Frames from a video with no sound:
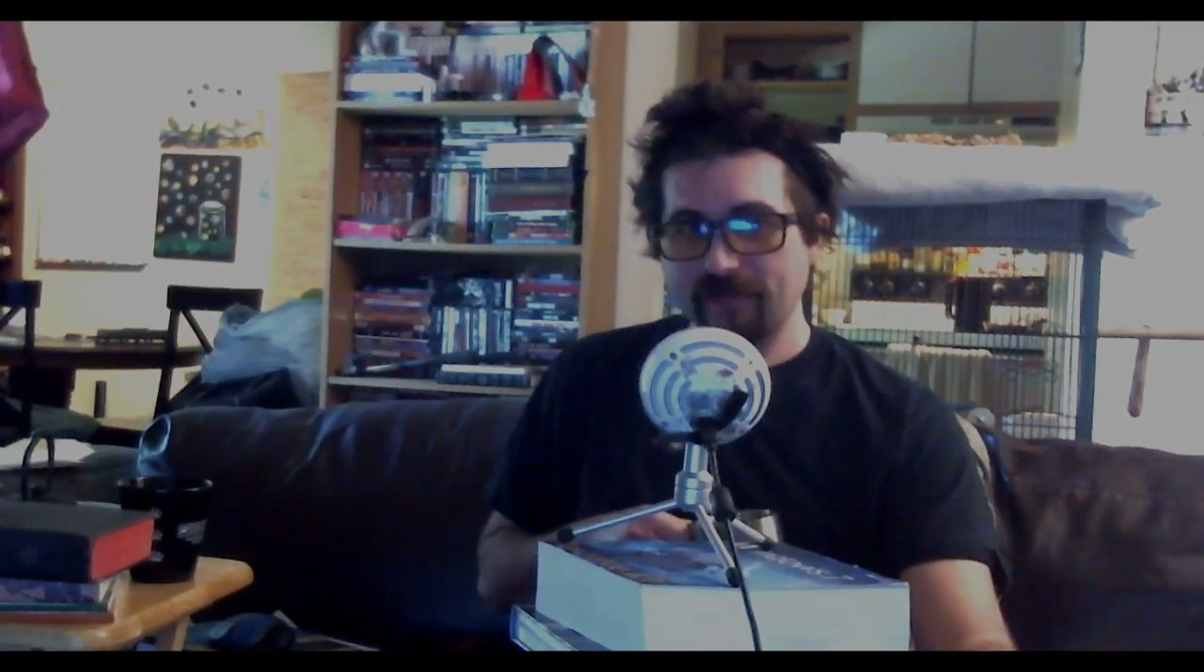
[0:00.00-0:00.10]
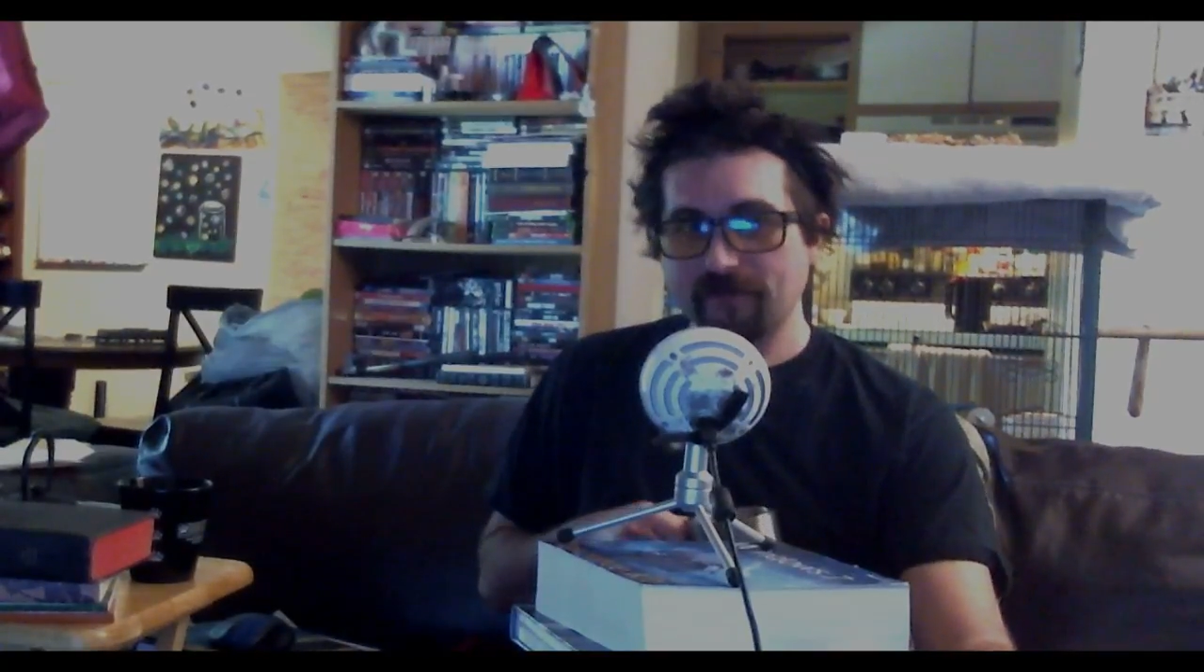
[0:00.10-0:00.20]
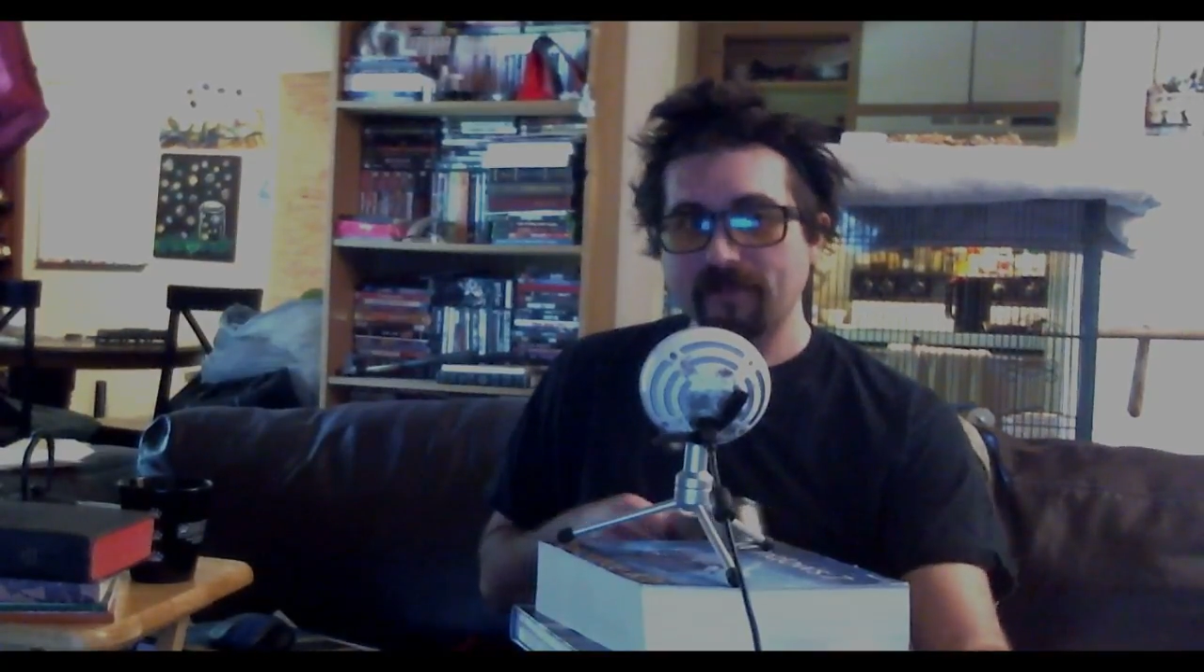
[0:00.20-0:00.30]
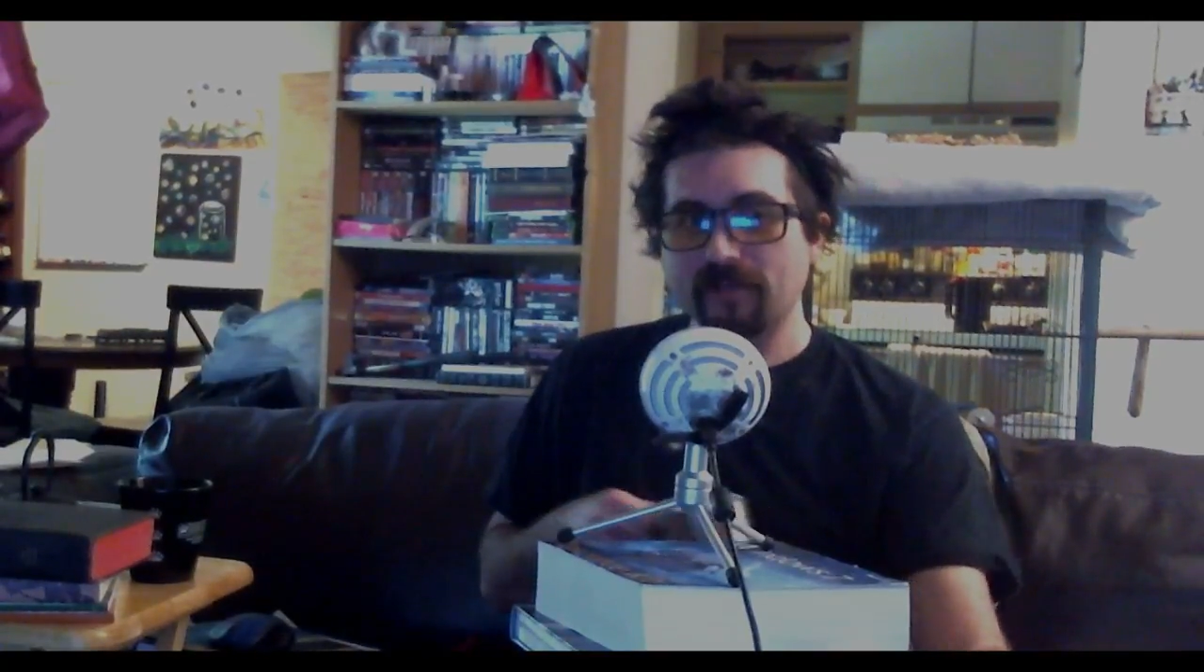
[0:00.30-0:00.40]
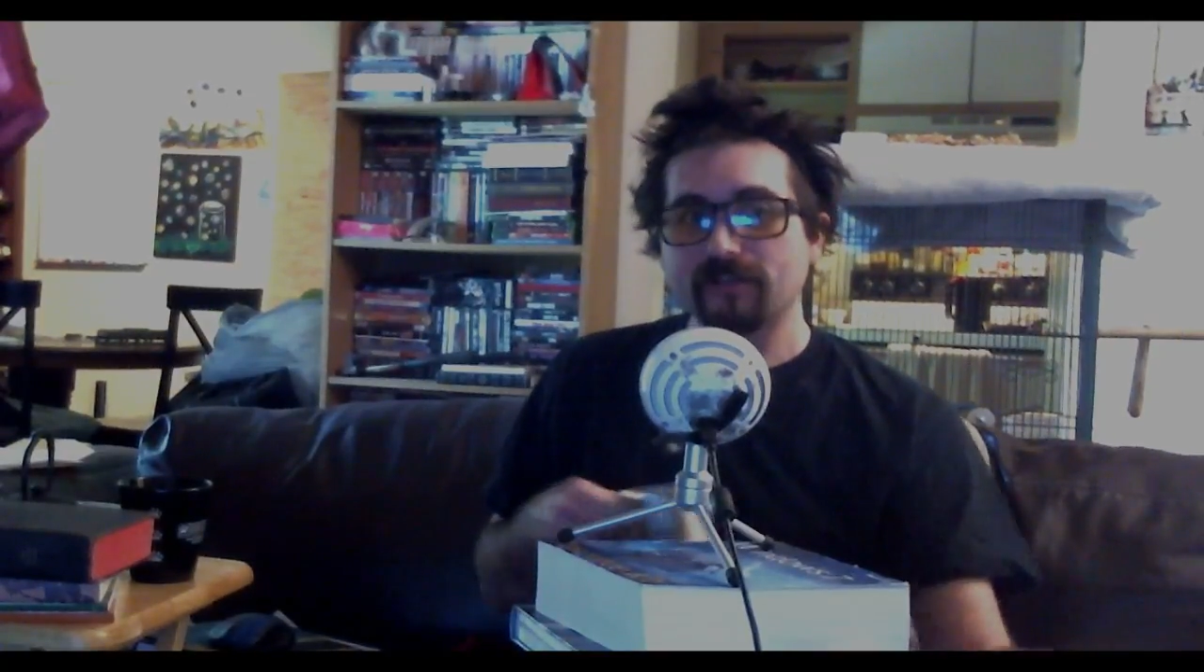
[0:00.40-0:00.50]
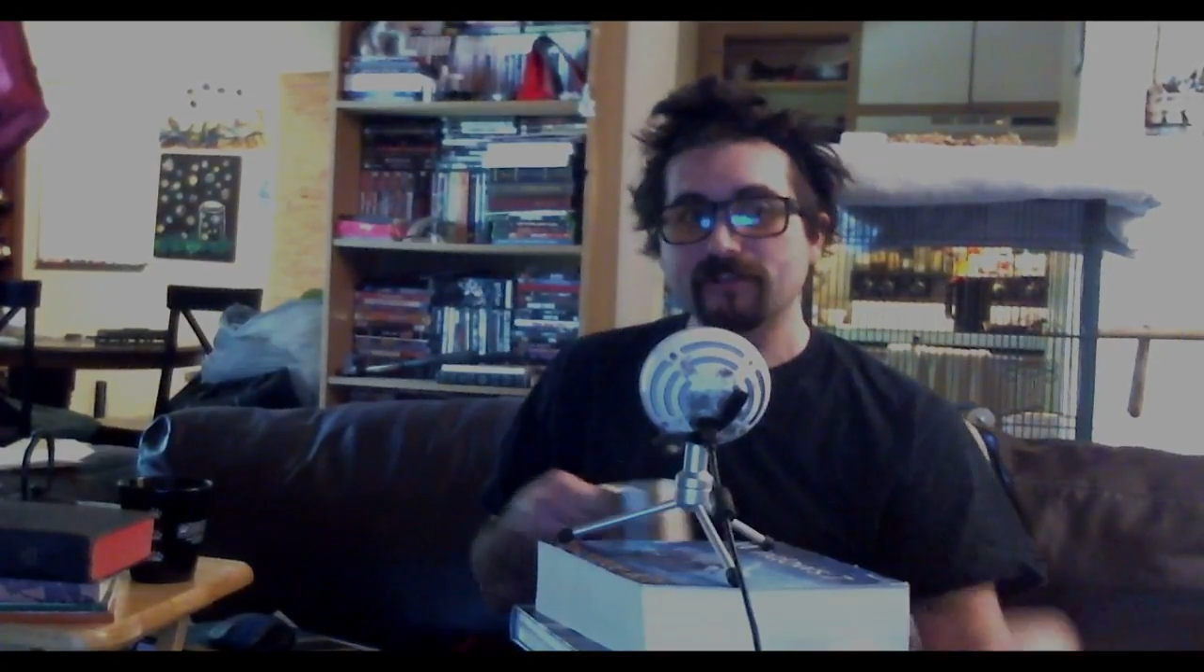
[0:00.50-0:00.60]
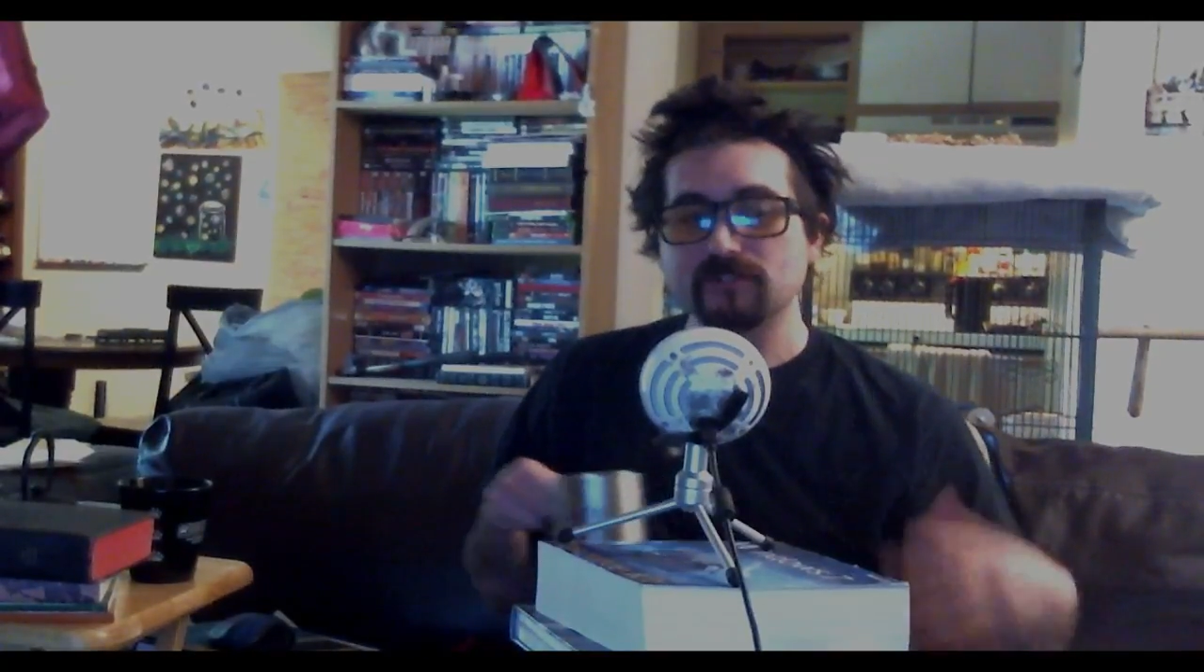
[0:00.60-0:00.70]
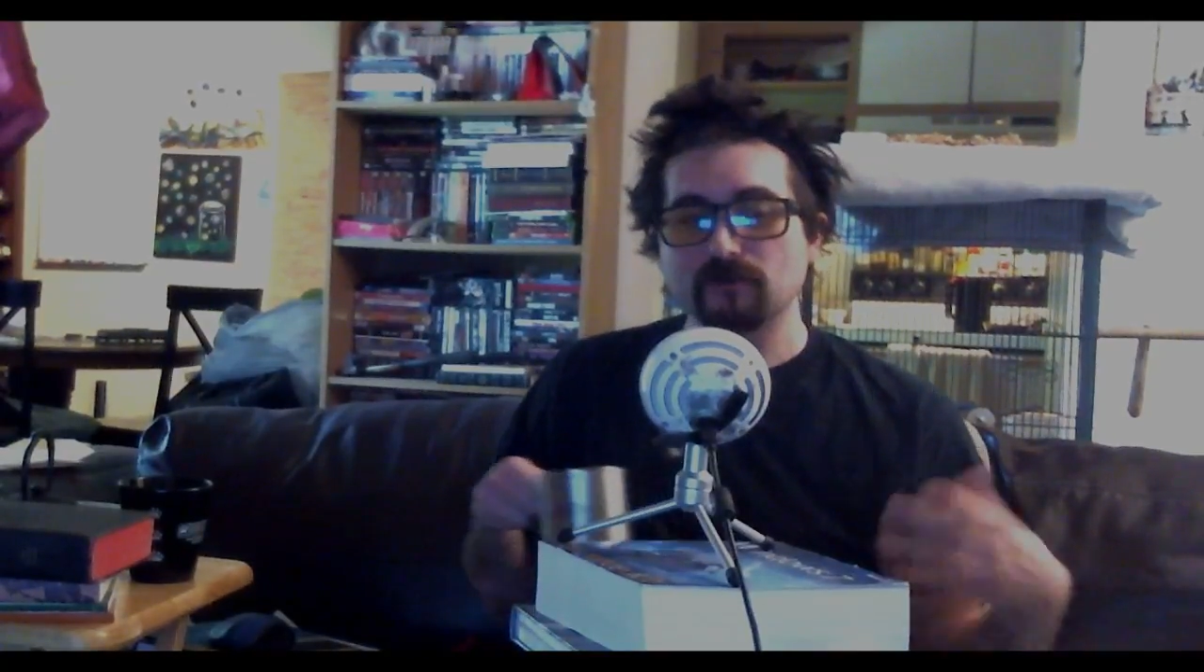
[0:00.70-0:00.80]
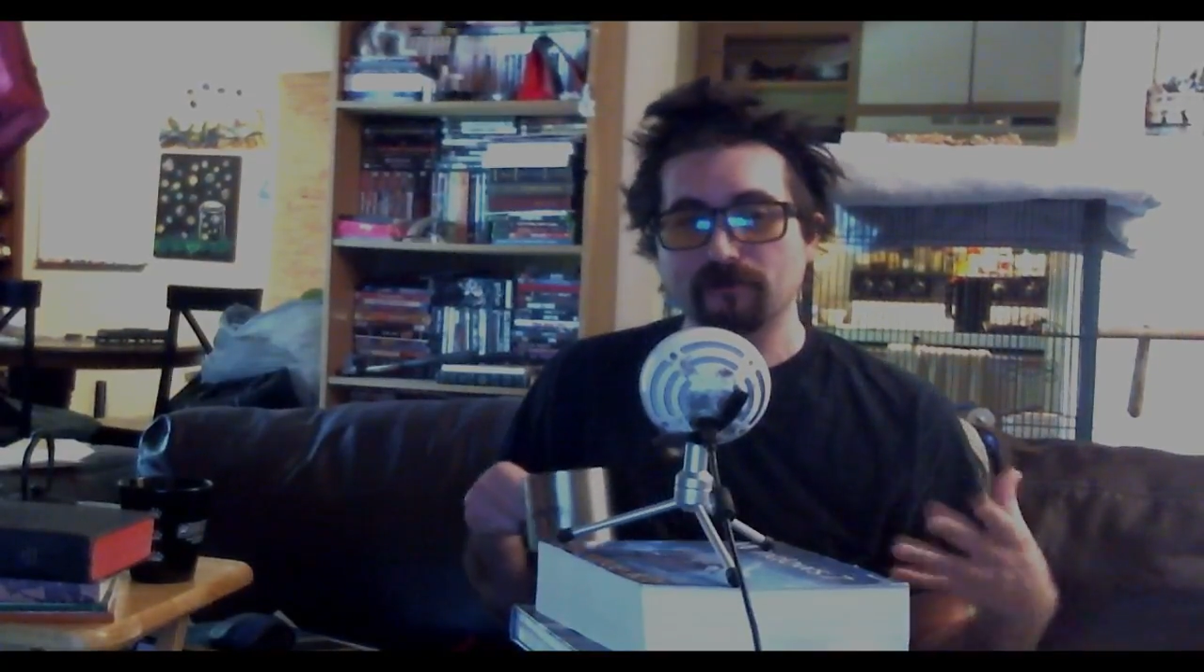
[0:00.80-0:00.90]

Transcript: America sort